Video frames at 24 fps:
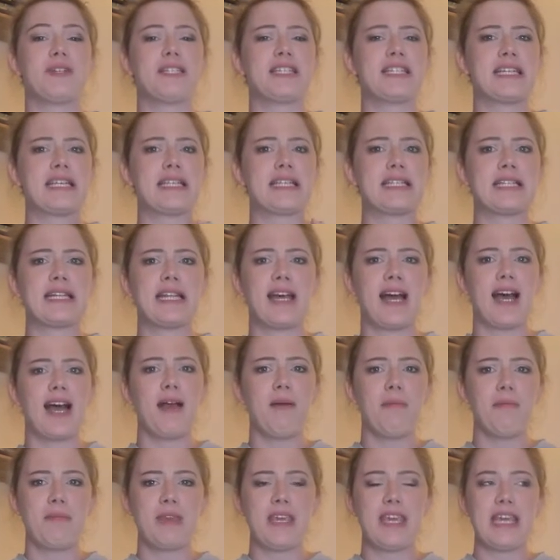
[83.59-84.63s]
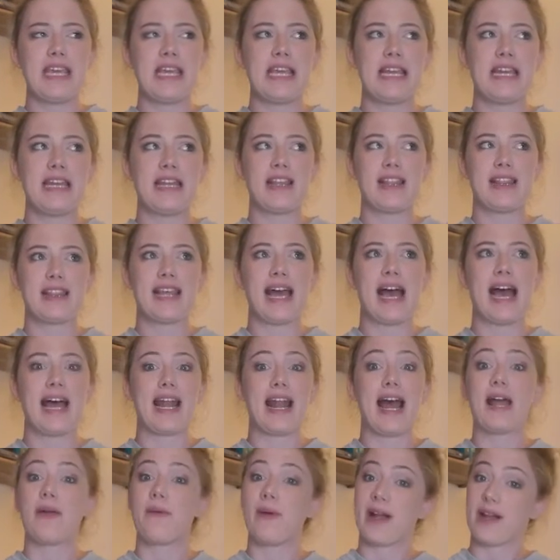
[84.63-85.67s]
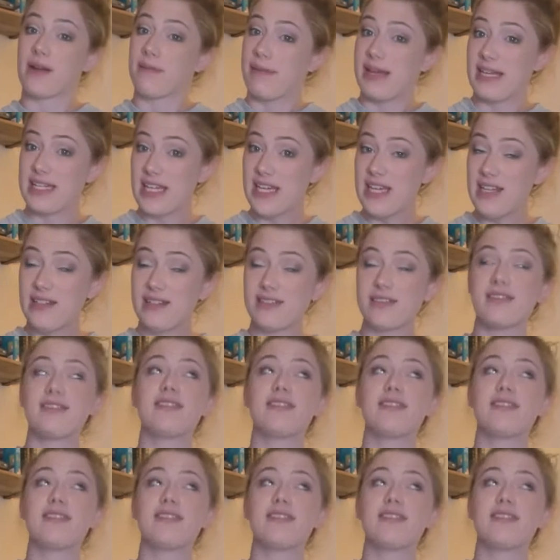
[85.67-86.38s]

does not mean that I recommend it.